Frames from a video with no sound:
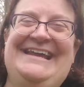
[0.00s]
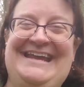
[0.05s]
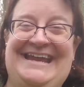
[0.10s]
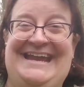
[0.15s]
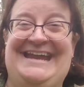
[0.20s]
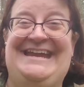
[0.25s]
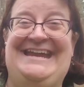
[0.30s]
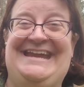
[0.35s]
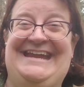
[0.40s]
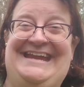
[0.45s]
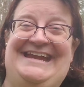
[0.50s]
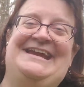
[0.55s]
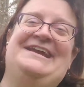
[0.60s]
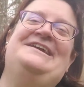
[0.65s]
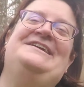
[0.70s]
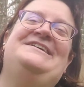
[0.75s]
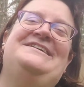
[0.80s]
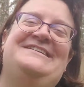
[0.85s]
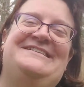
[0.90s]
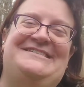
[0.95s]
Inky.
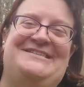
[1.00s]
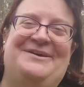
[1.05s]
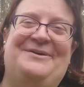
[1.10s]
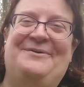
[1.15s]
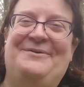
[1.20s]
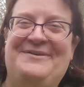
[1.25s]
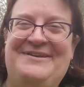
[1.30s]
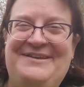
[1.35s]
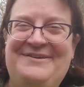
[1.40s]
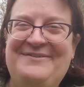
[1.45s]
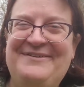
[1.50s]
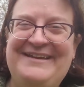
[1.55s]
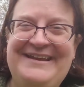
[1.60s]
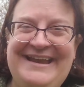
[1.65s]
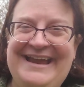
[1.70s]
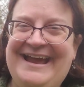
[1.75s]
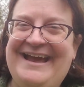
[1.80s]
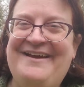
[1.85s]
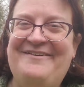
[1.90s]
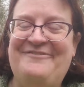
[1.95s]
So you can
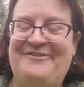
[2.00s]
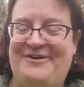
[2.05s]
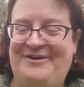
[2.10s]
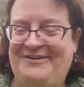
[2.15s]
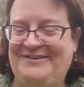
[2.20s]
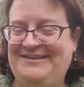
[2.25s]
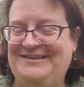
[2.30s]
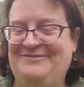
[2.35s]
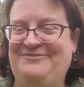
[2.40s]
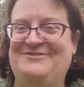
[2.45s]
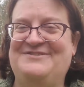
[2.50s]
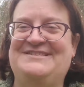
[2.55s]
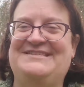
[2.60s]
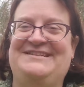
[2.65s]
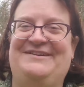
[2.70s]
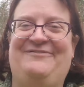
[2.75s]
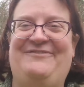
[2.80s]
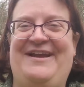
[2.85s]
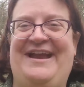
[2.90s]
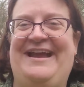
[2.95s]
have all different
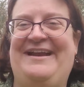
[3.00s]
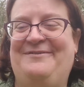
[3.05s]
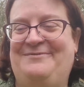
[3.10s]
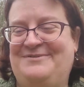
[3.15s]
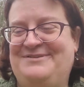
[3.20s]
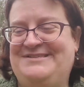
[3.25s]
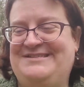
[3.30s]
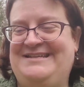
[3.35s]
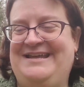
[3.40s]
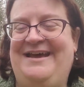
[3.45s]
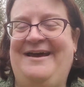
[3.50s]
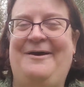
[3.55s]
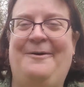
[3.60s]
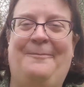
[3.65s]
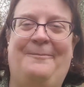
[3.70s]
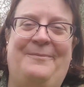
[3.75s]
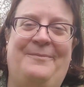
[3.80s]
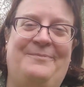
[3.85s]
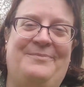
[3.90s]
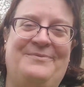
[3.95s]
stuffed animals to help
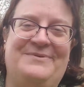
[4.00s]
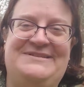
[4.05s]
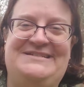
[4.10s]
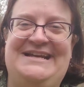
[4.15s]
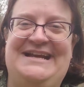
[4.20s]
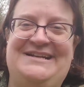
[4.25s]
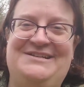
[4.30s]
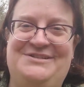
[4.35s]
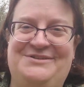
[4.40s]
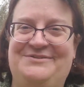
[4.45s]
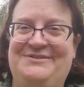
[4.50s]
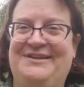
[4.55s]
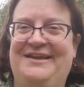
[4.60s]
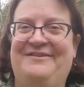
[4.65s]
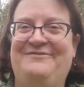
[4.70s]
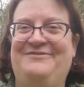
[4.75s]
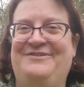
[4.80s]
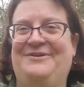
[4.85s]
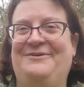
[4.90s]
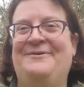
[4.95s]
protect you,
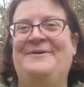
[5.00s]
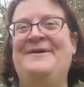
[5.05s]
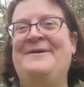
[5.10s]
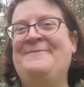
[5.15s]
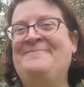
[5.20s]
love you.